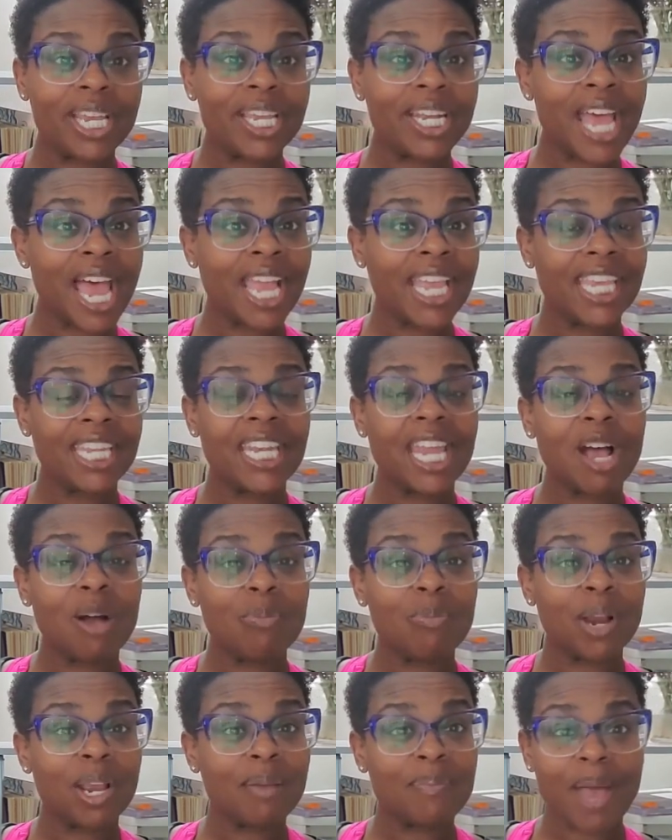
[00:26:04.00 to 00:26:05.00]
I can now
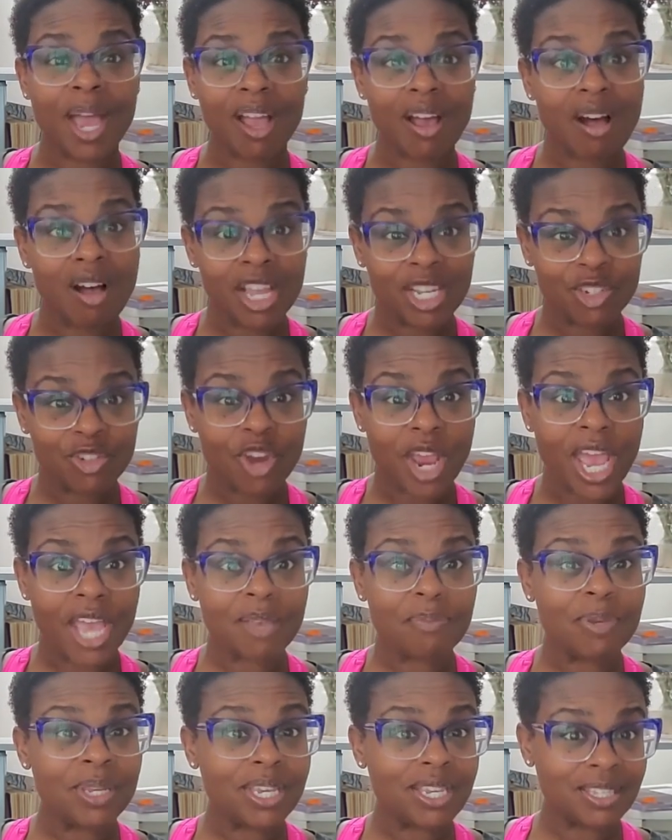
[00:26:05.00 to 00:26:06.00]
break my
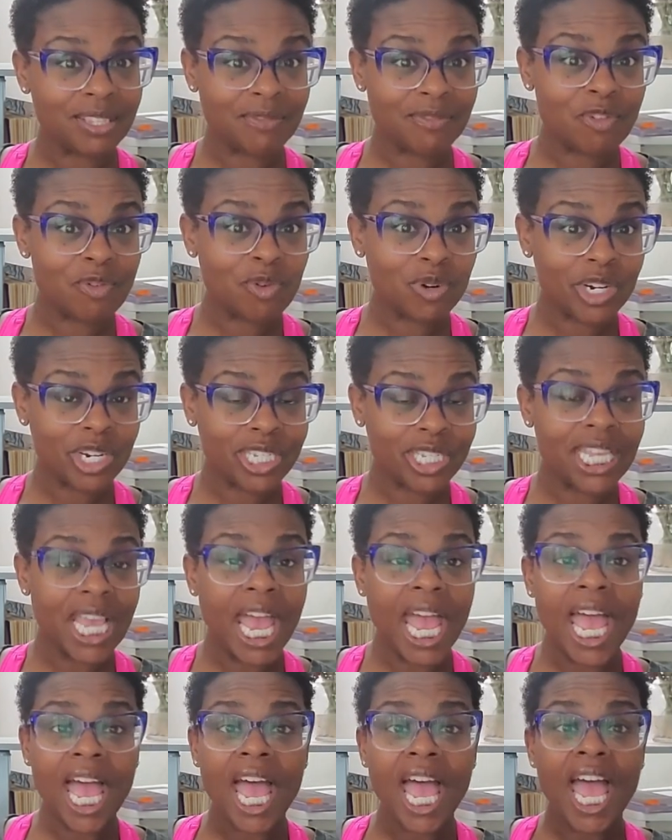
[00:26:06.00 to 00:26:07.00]
contract because, of course,
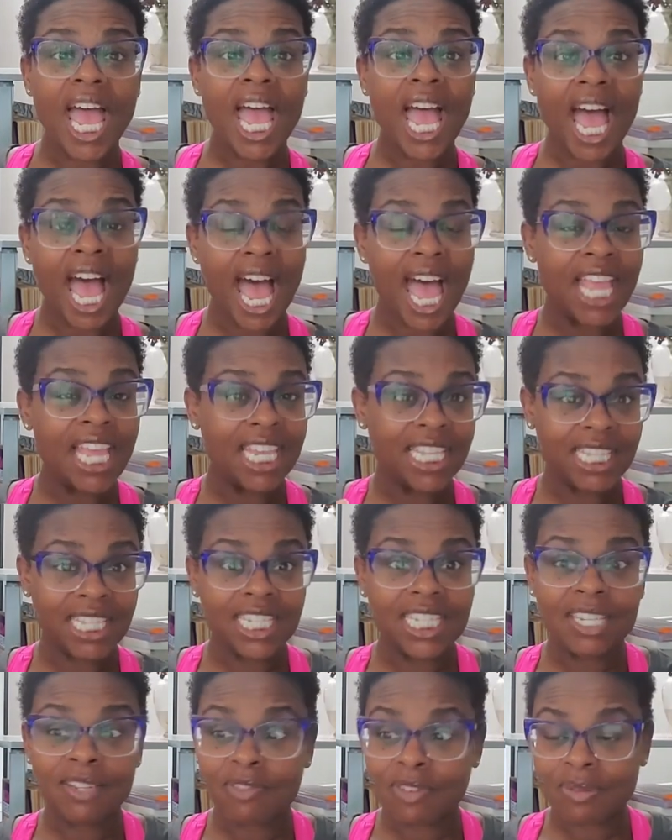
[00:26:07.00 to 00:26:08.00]
it's a
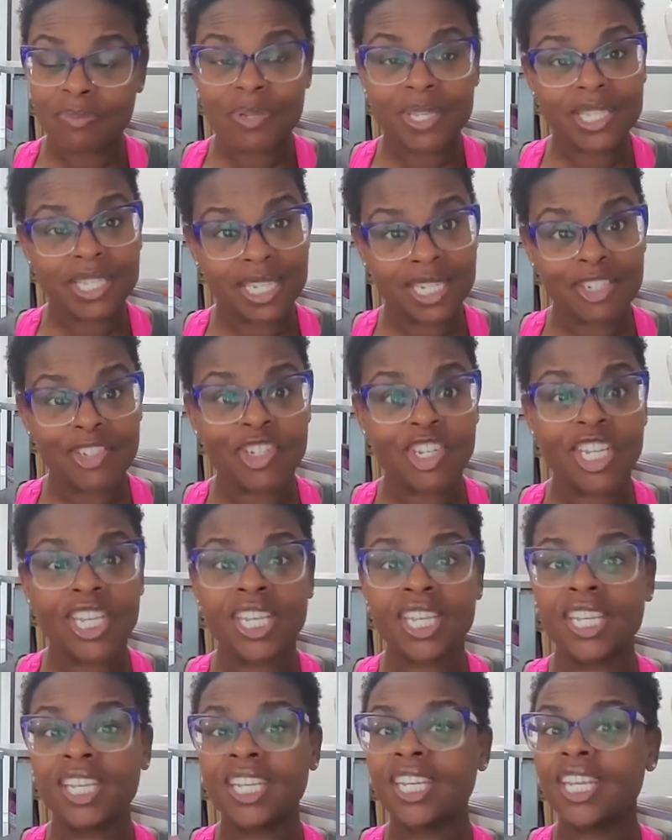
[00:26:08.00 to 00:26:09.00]
different
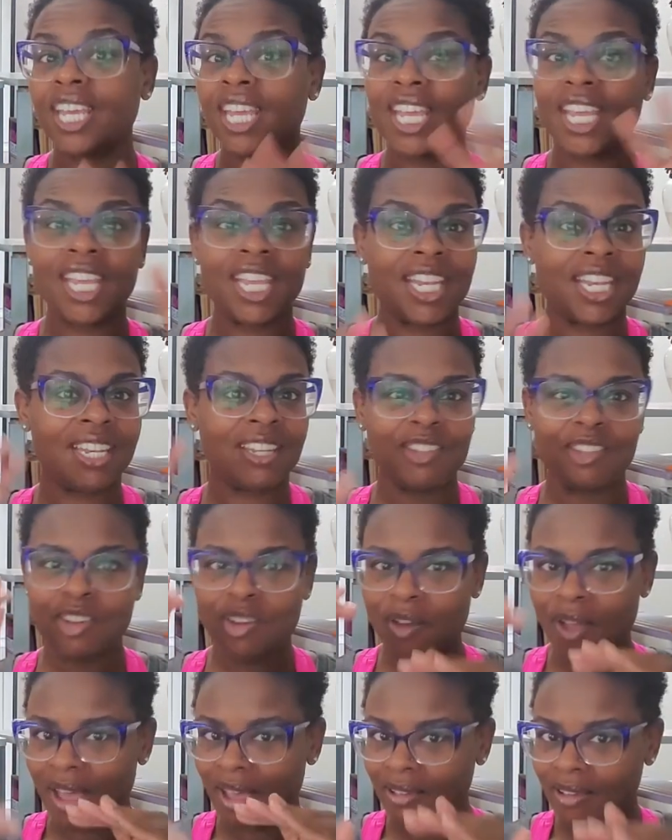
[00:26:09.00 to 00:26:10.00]
position. And,
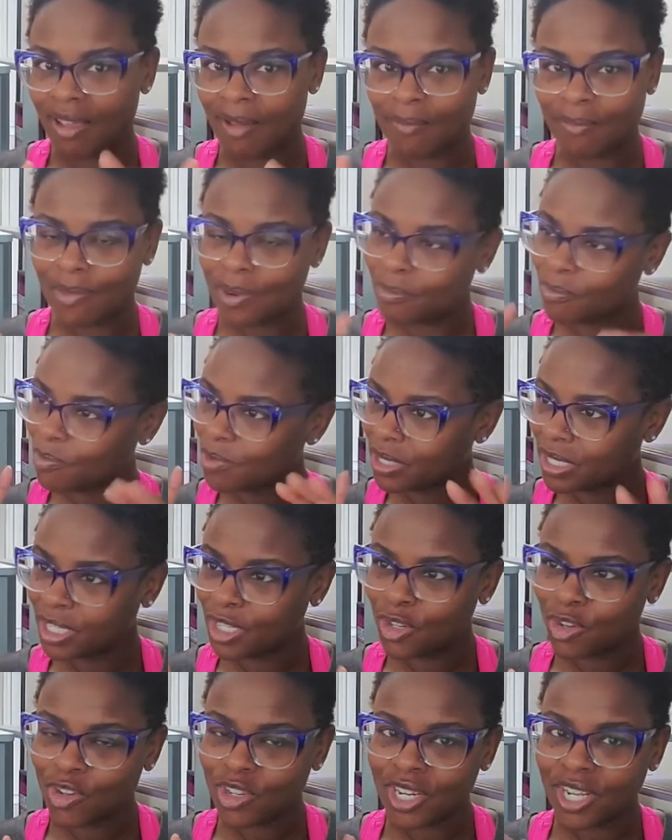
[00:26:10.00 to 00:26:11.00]
I'm really
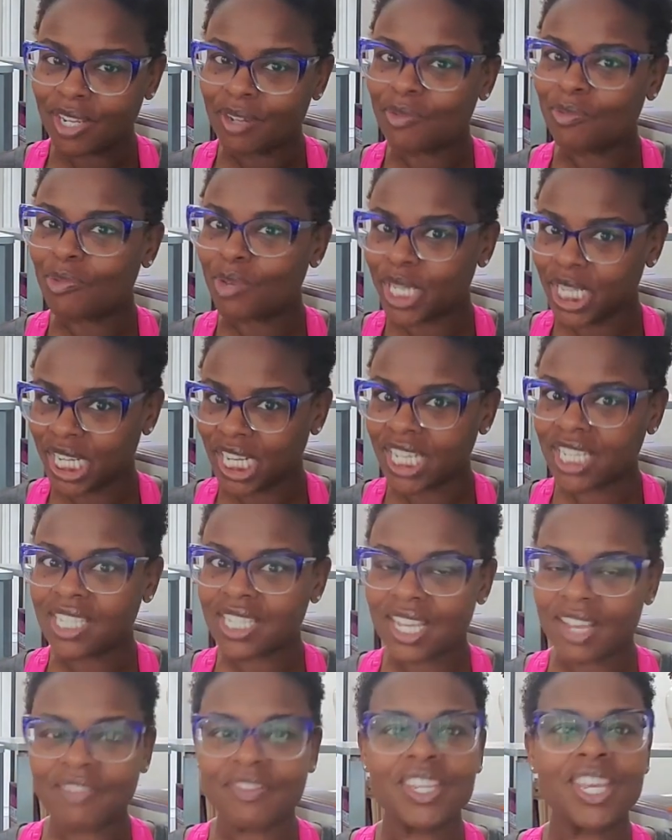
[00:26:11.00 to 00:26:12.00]
good at reading
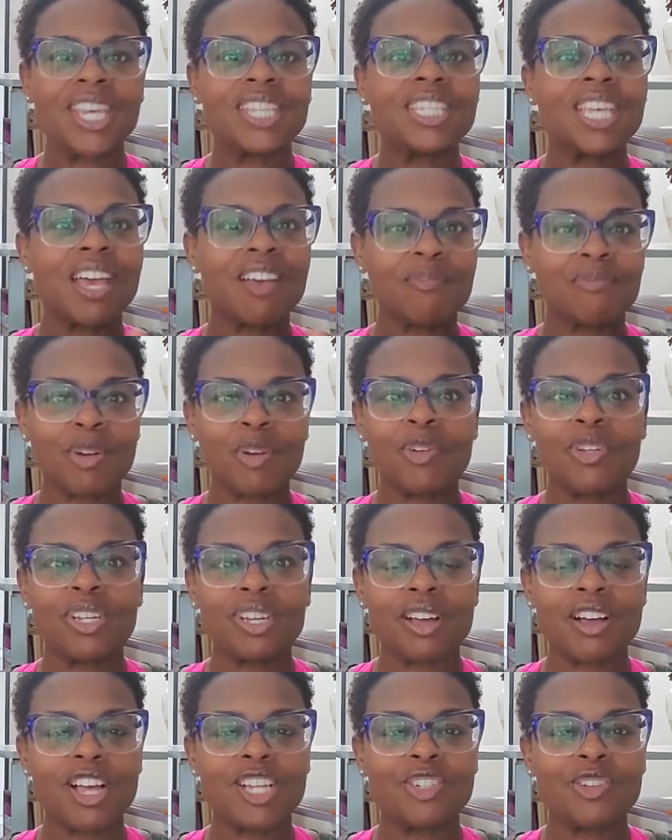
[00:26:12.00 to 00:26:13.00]
stuff. Yes, I've broken a
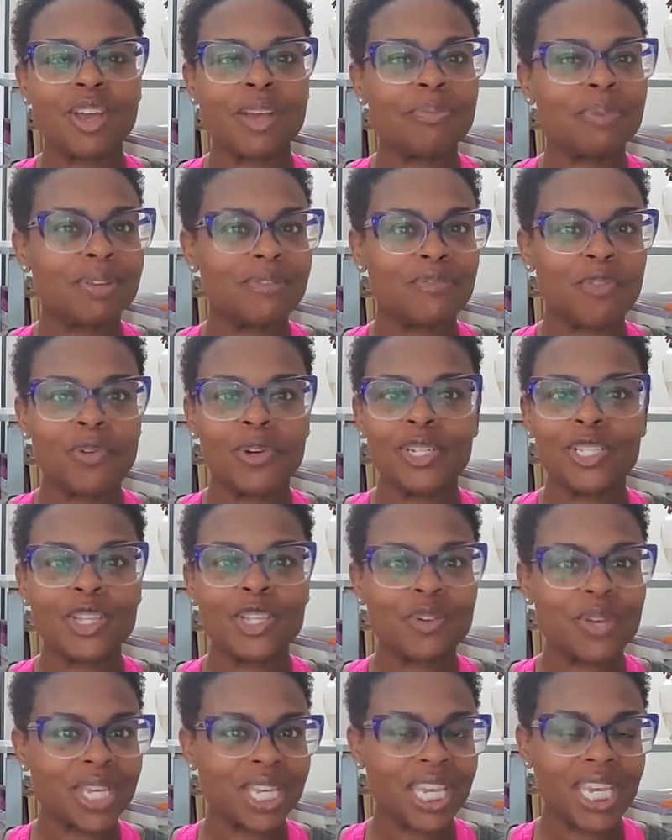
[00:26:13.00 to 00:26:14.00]
contract before. So
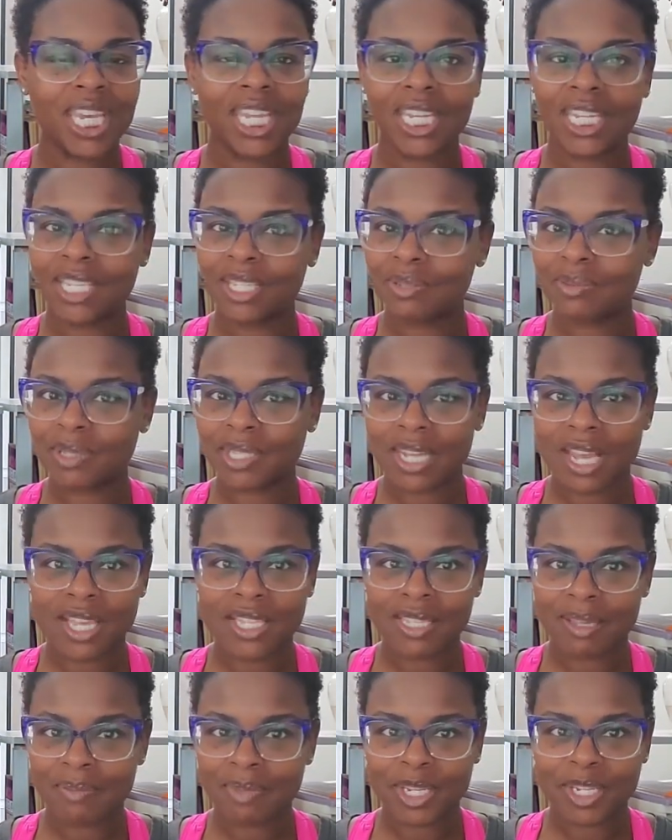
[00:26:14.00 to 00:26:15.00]
again, this was not
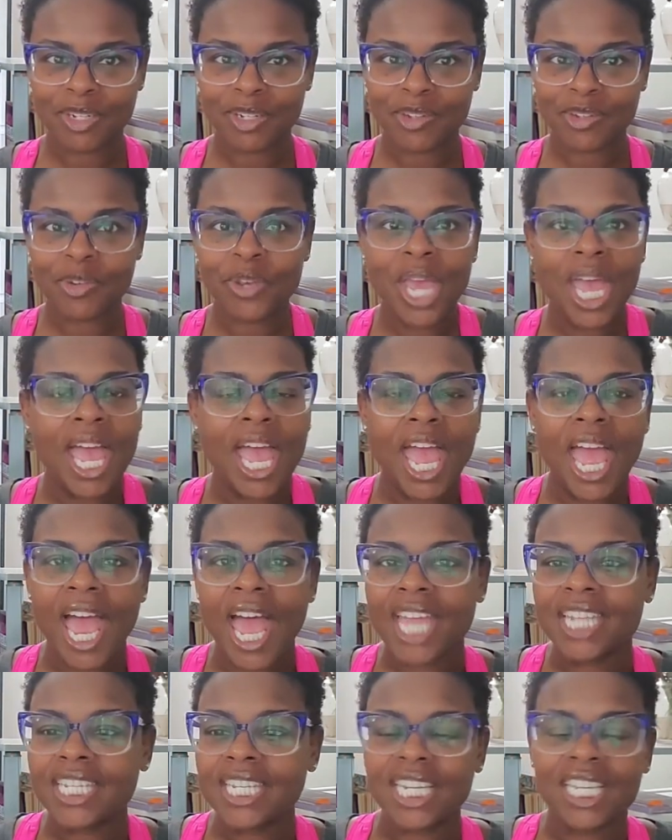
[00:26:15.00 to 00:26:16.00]
something new.
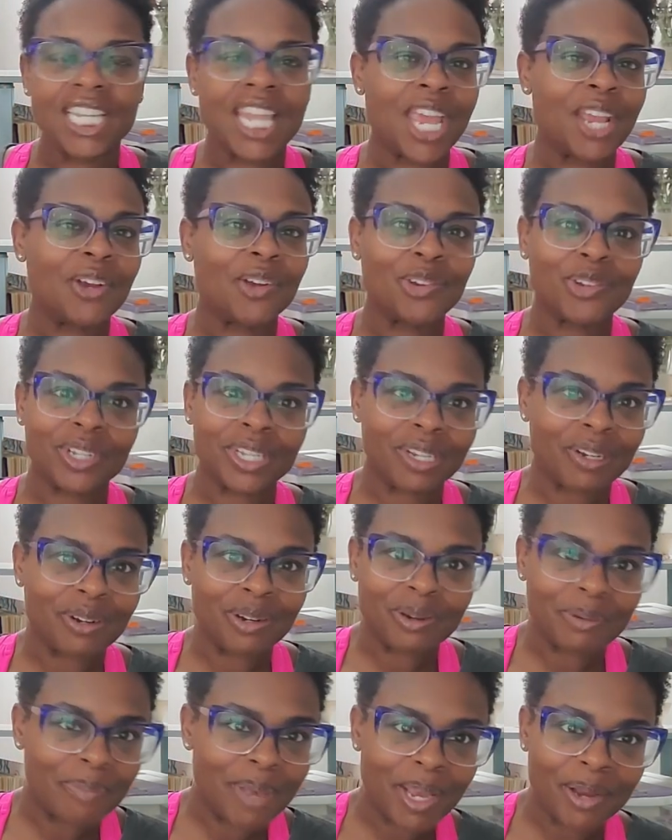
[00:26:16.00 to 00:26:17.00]
I did it like
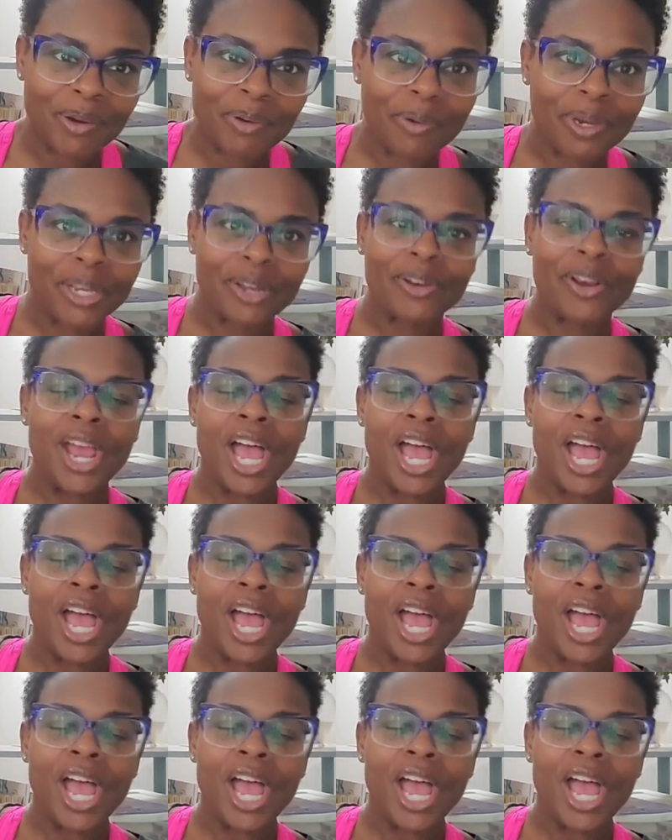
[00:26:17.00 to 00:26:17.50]
earlier in my career.